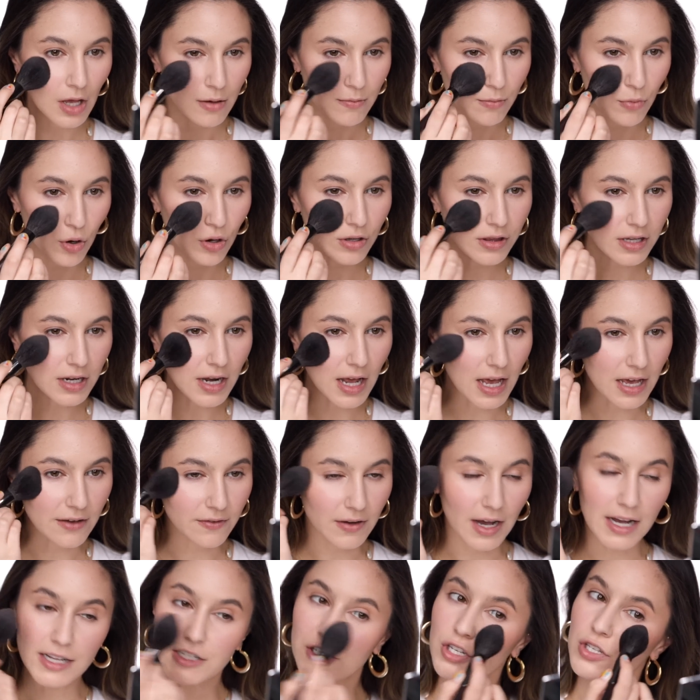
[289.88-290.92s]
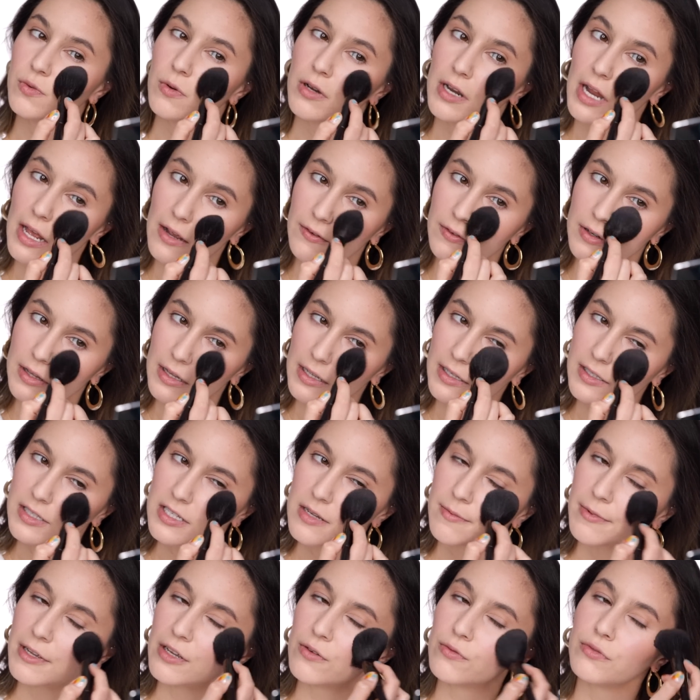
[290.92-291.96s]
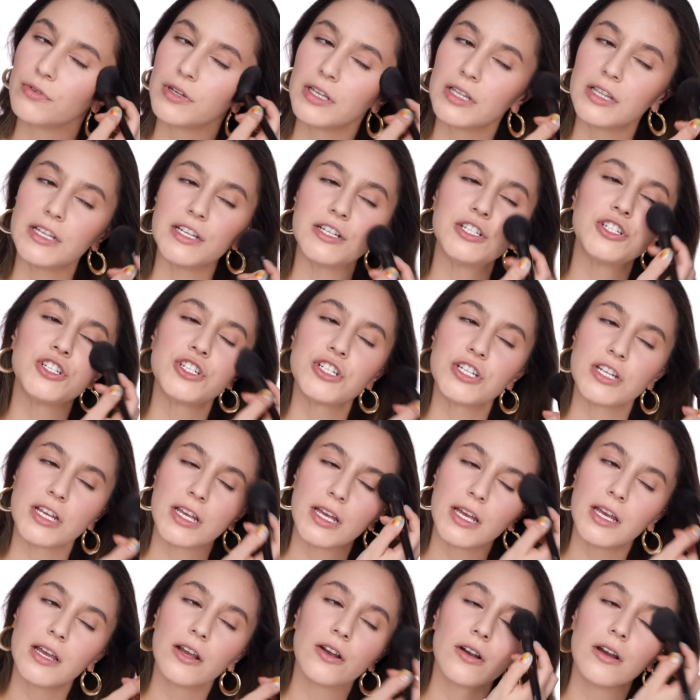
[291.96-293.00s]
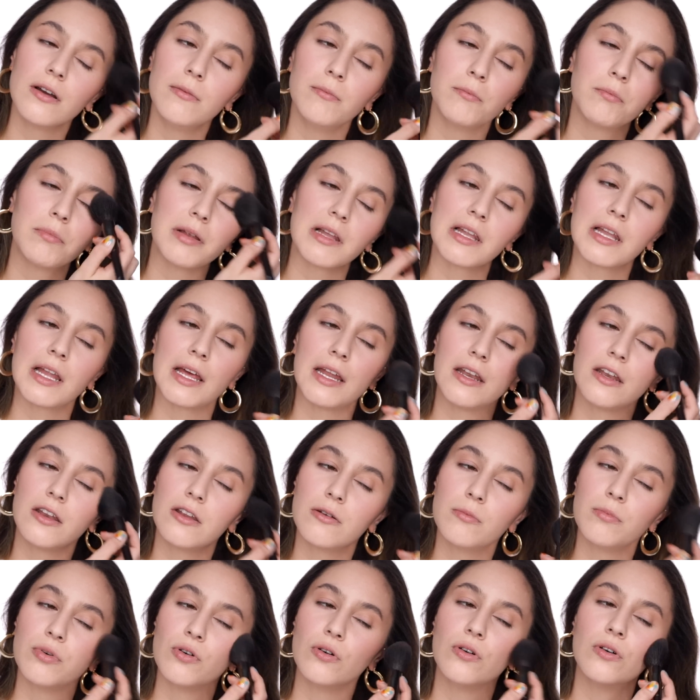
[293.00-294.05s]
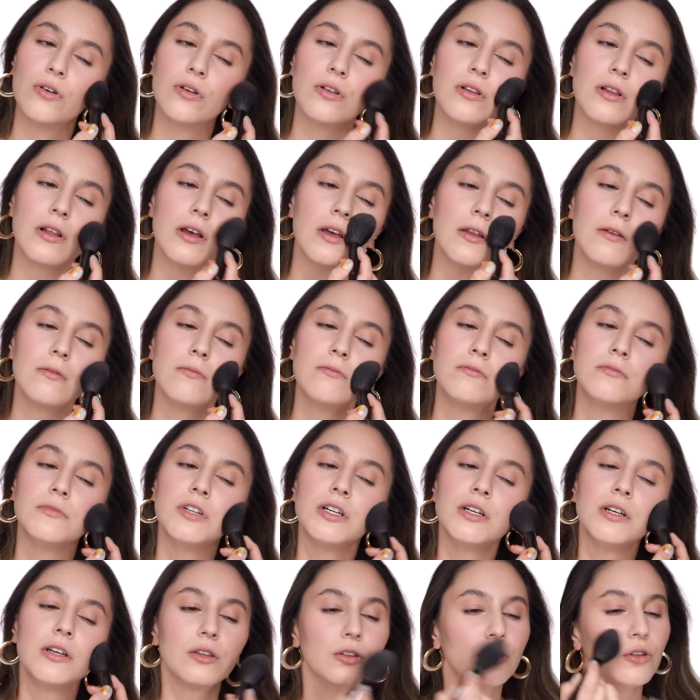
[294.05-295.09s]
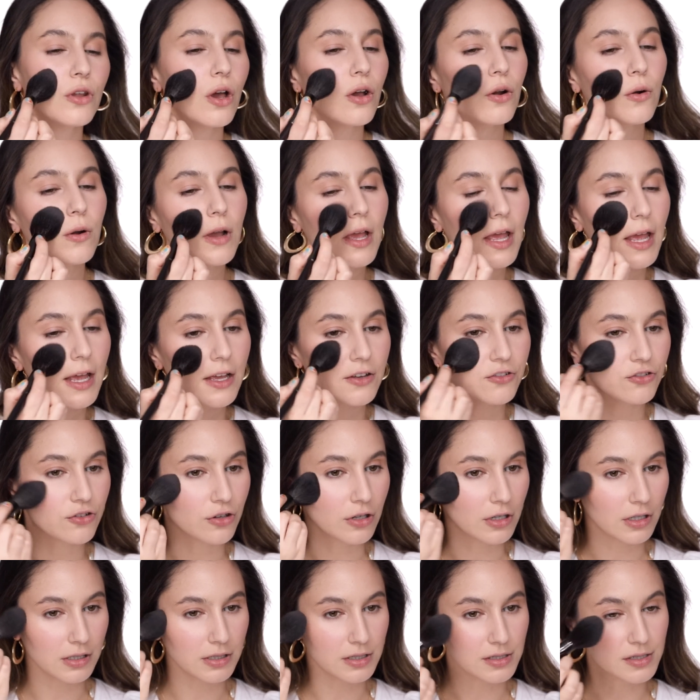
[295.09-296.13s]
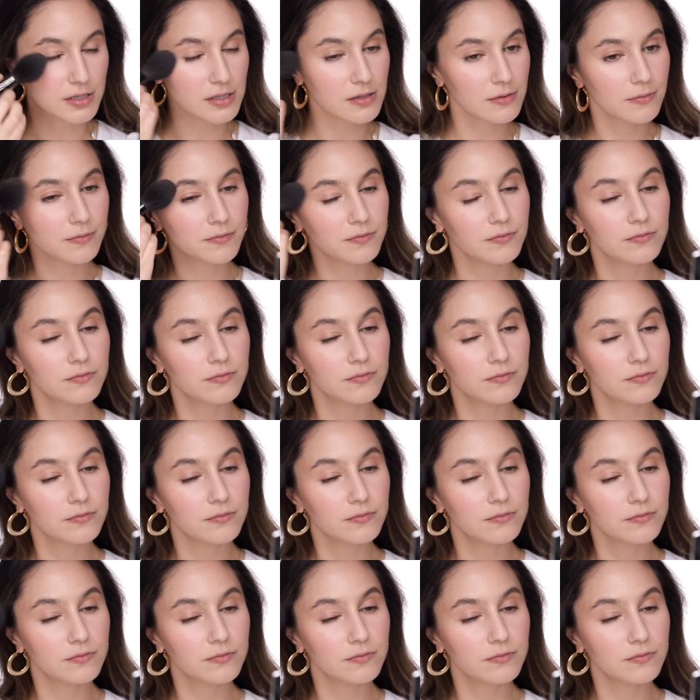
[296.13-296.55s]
More than ever, I just want everything to be really sheer and blendable and no edges,